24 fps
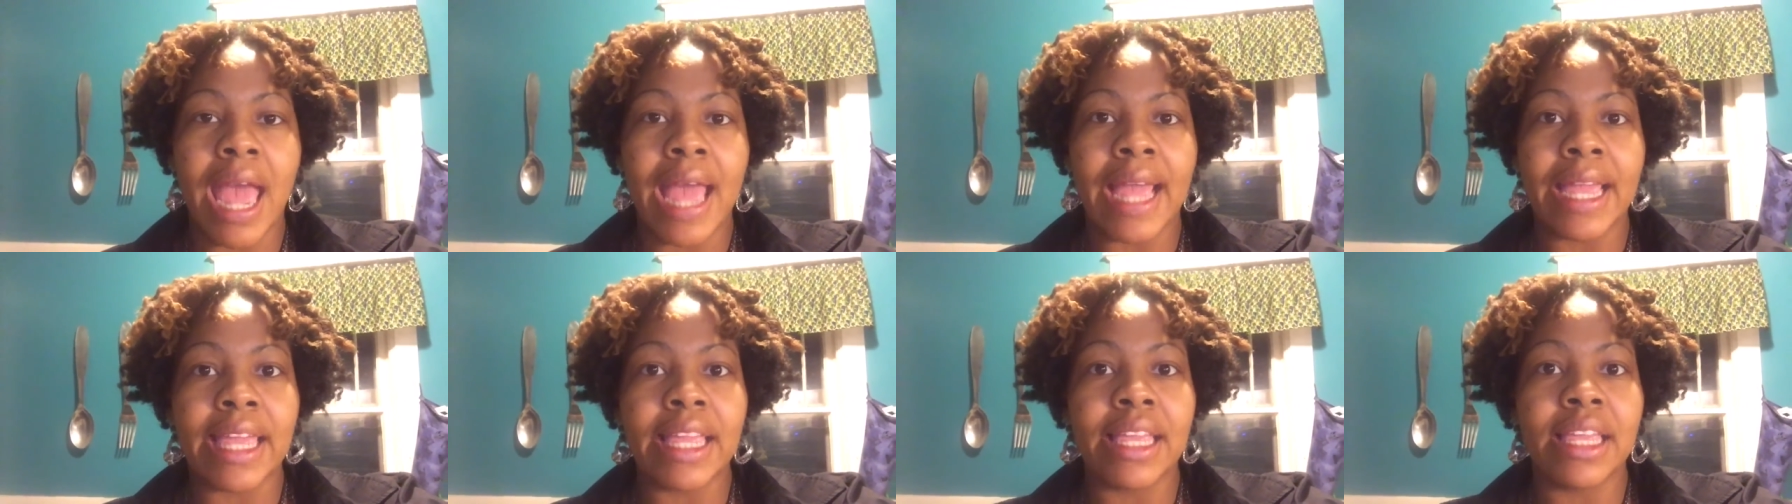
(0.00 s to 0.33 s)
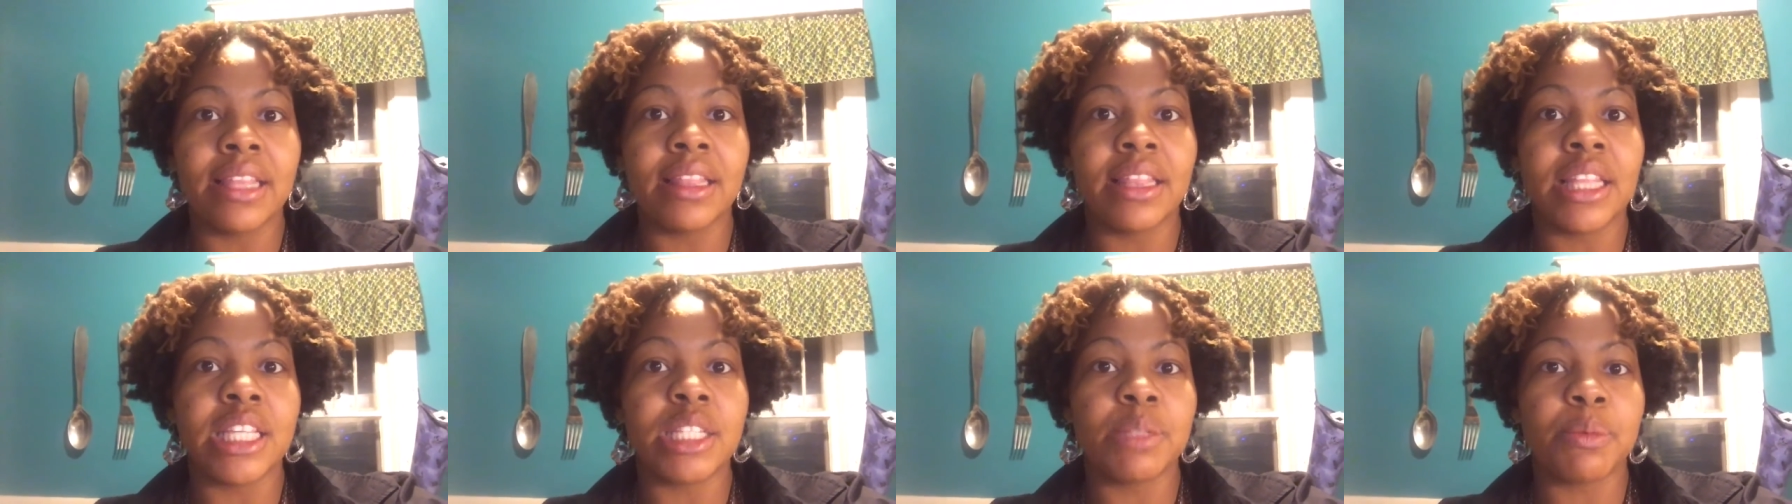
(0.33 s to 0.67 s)
I can
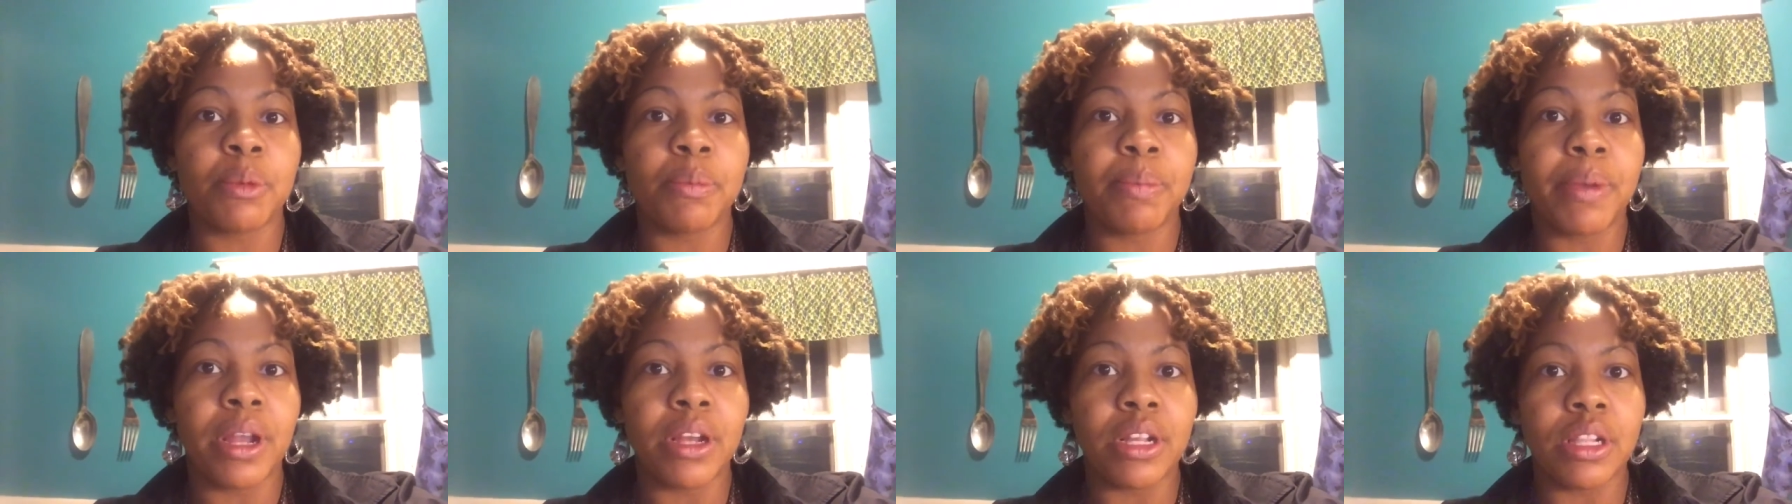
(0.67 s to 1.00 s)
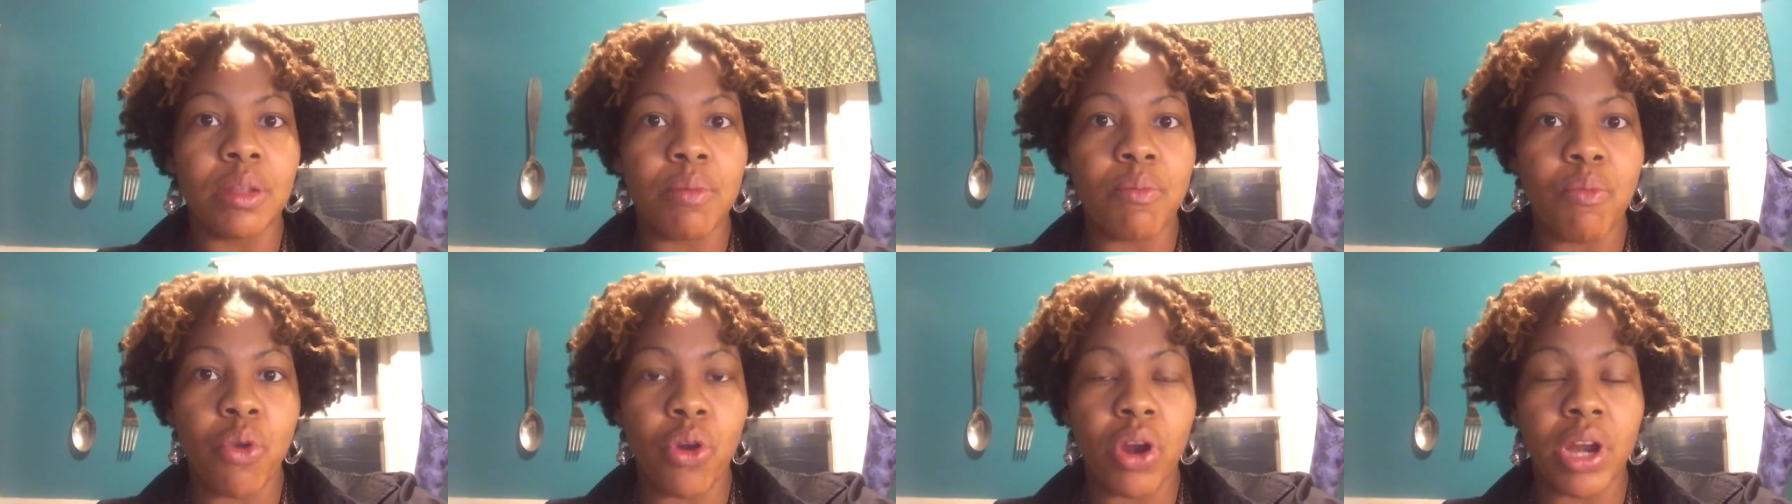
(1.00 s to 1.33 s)
get things prepared in
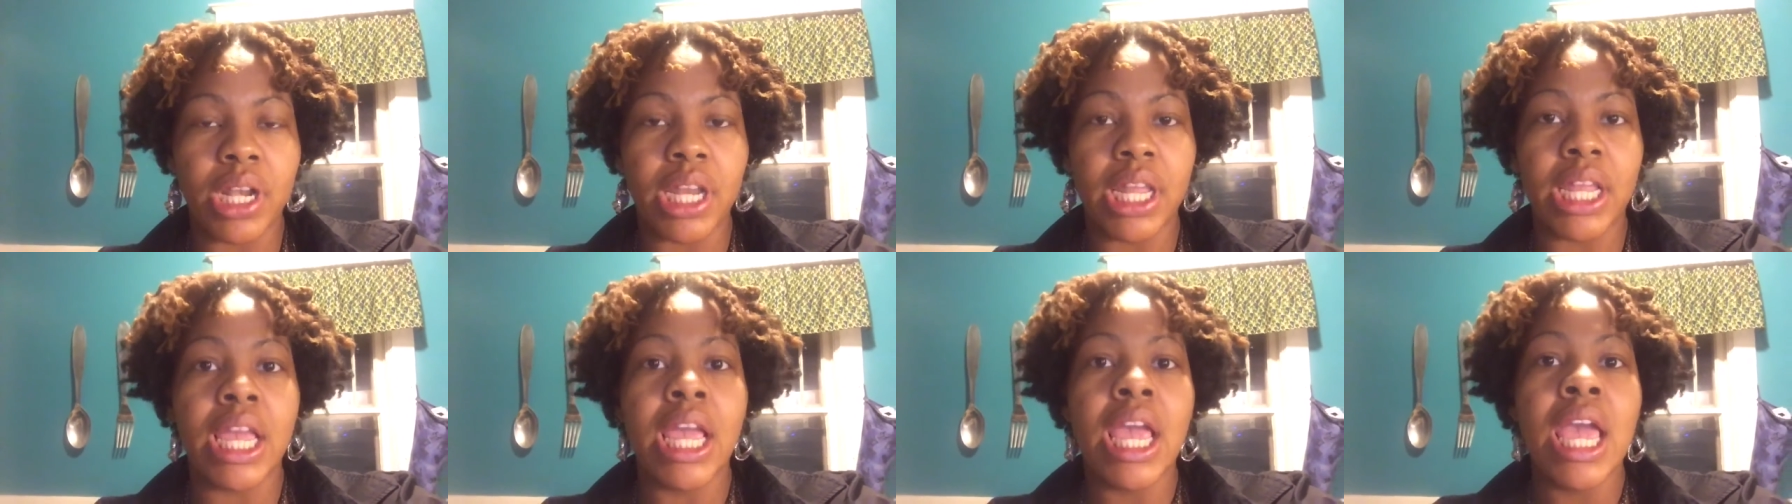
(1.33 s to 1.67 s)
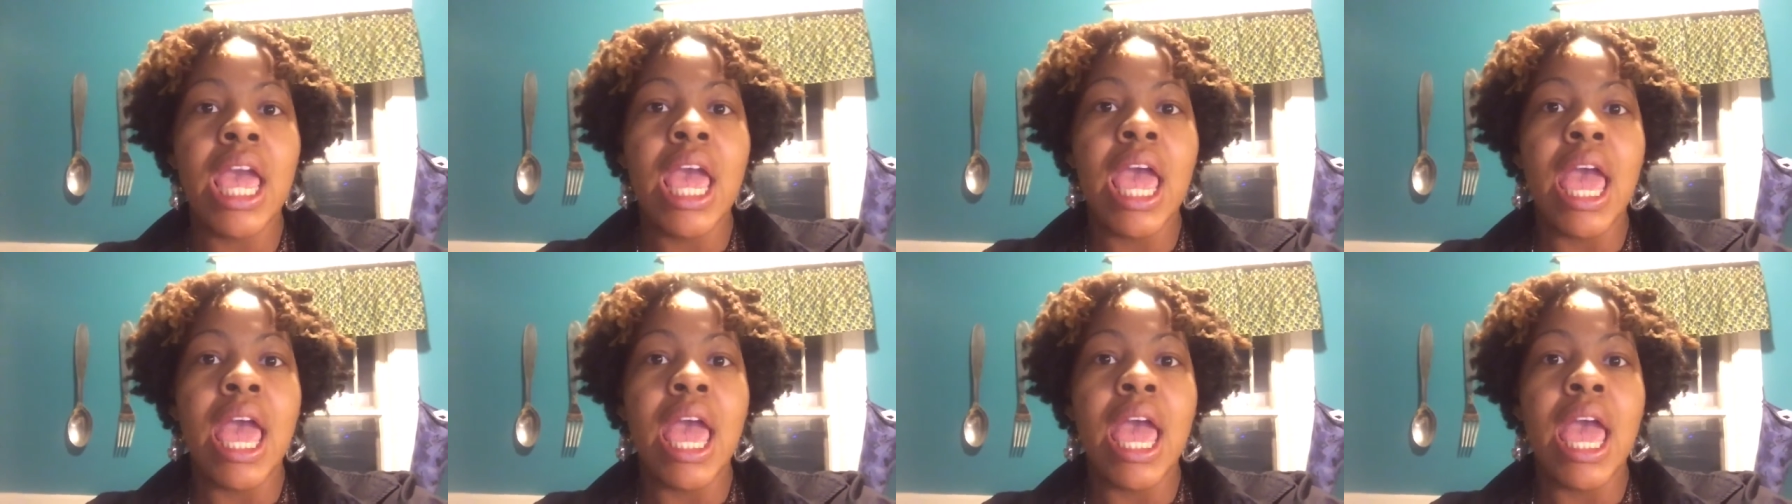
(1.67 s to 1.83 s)
the morning,